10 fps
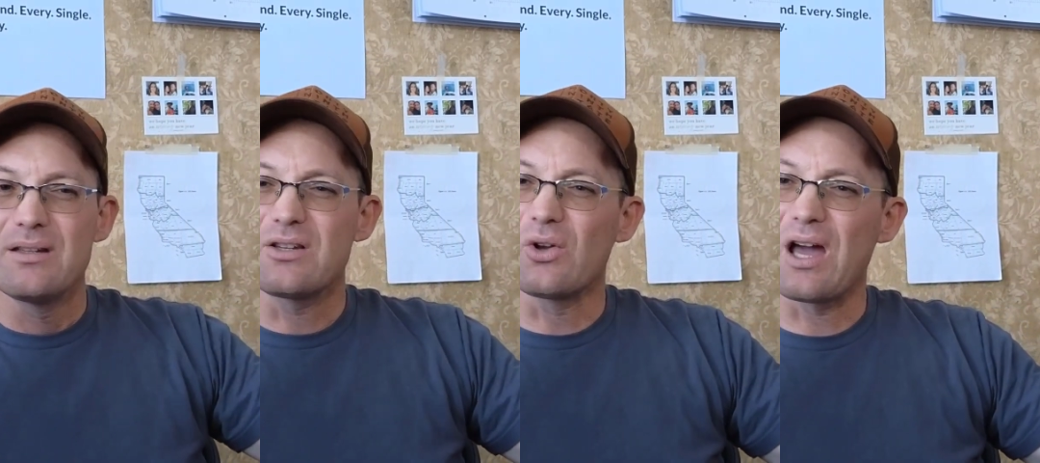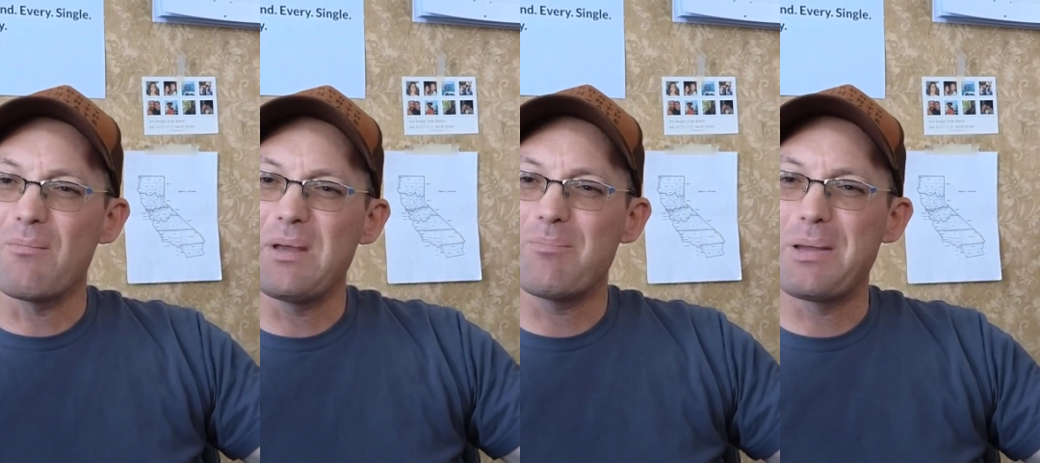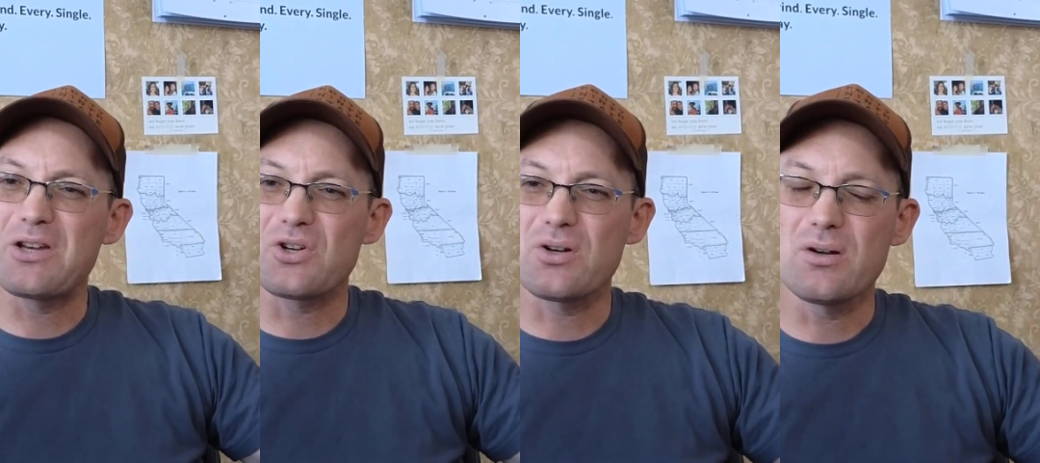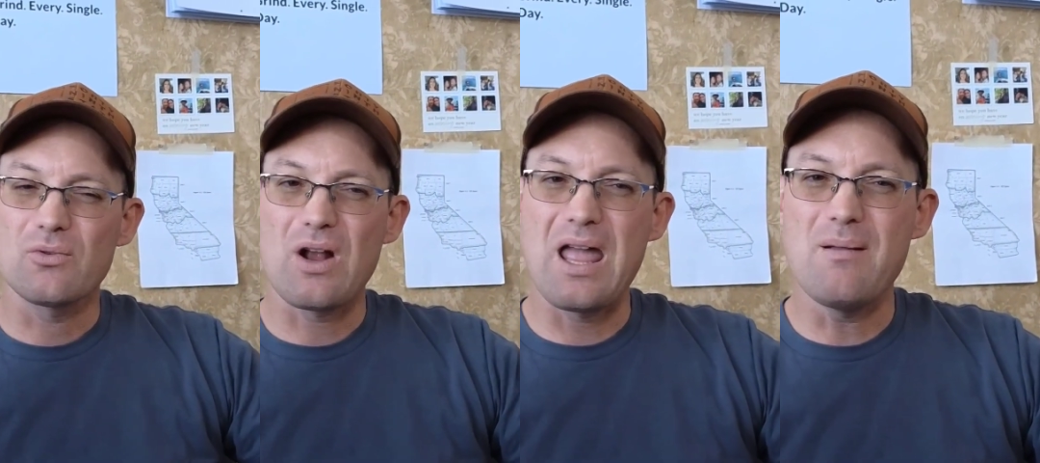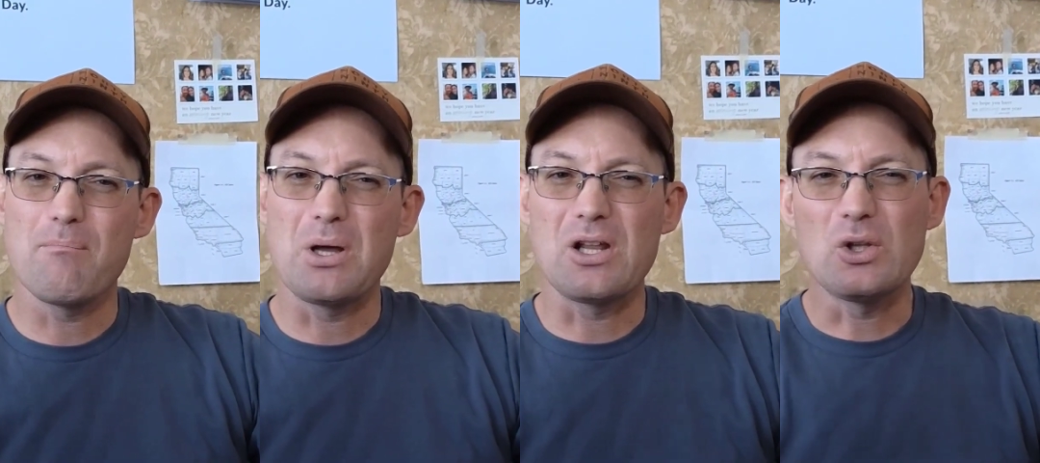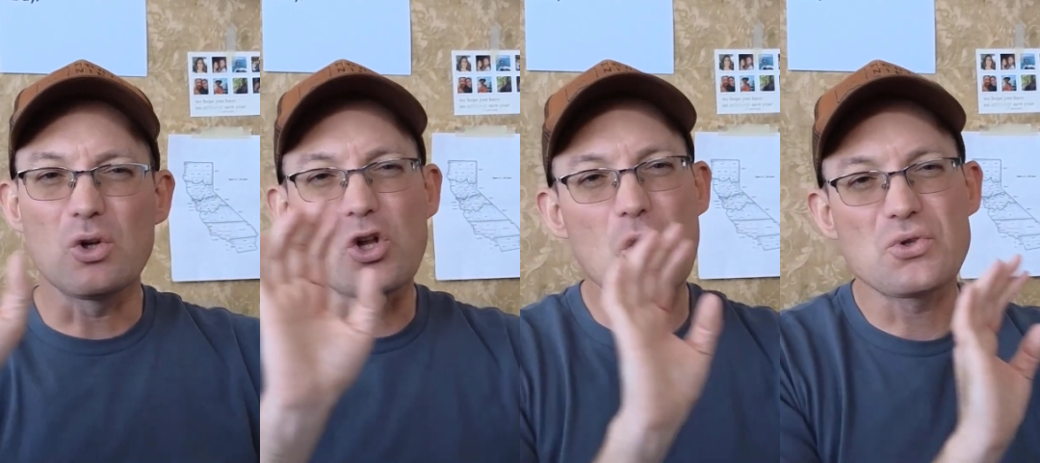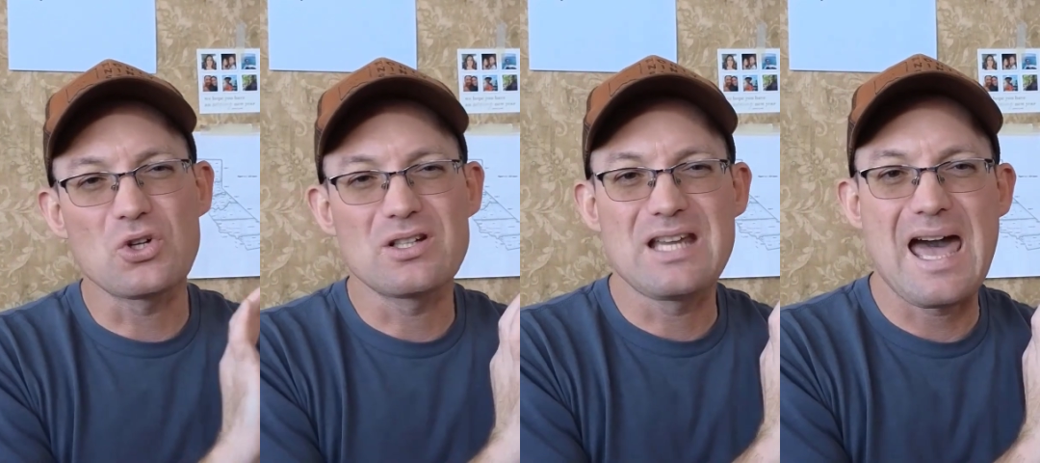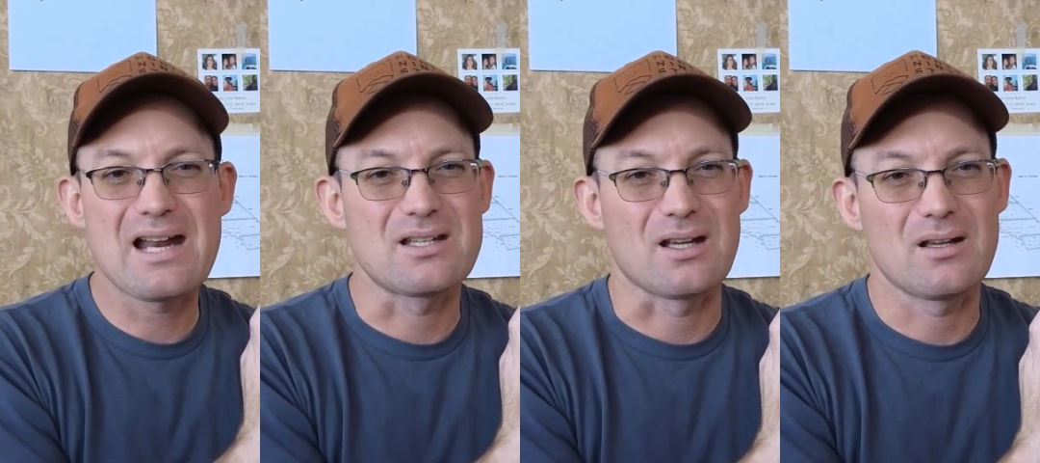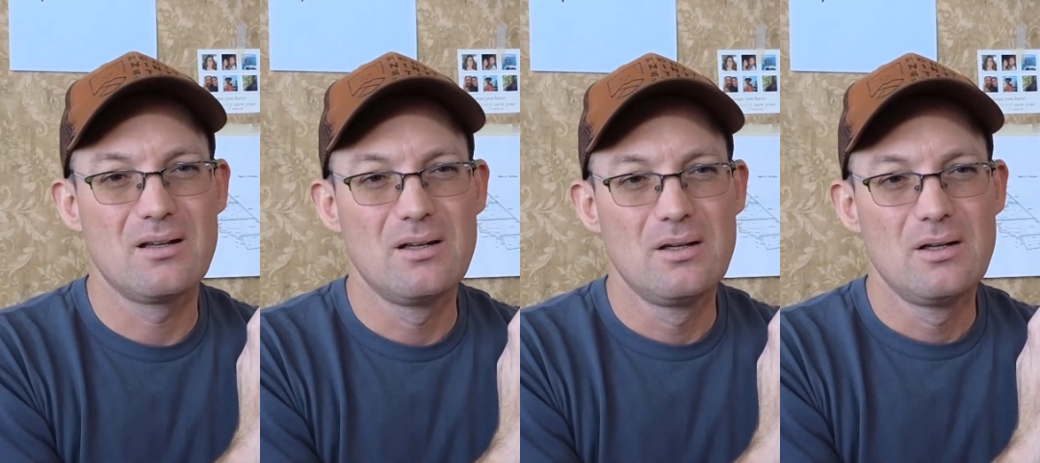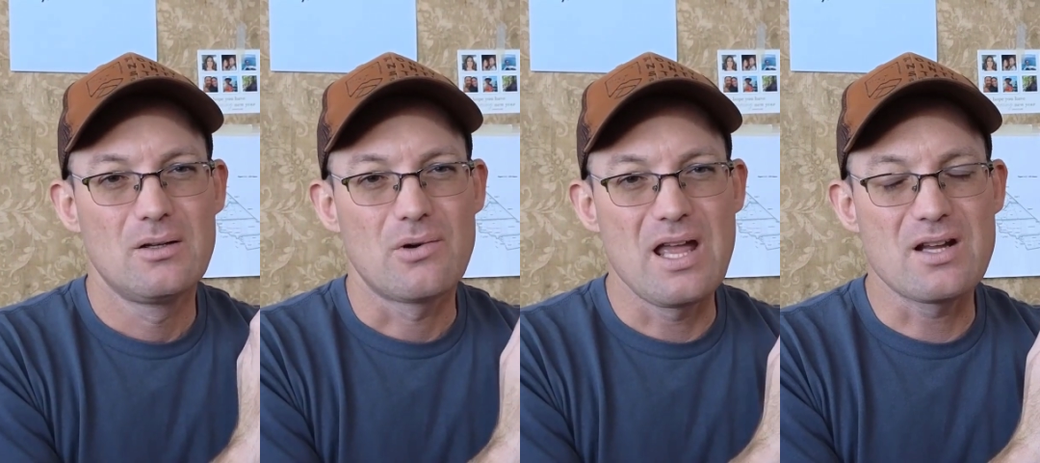kind of big picture, right? But a little closer to tactic, right?